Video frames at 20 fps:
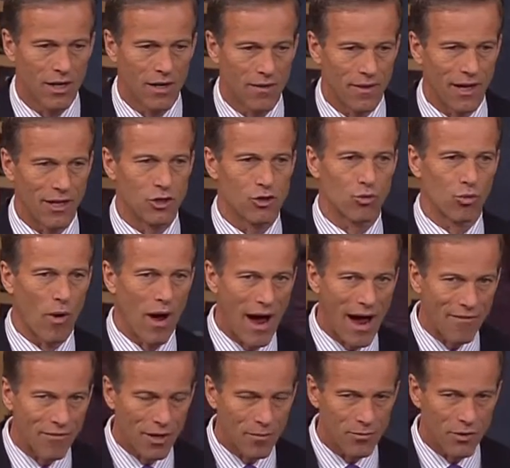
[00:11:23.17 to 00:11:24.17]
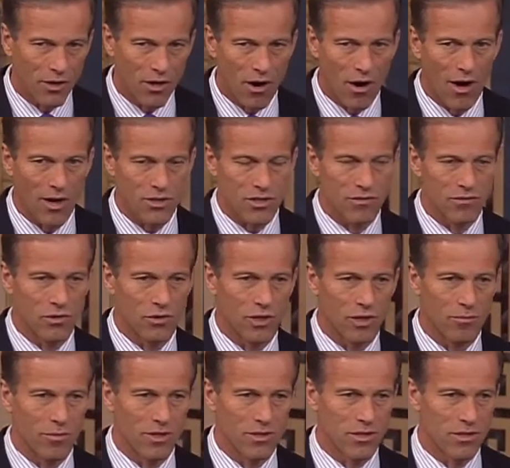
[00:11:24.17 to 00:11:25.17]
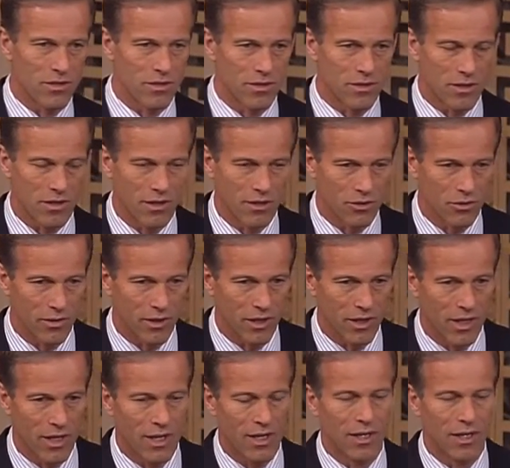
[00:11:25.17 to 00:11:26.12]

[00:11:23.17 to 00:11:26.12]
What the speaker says: that drive up the cost of doing business in this country,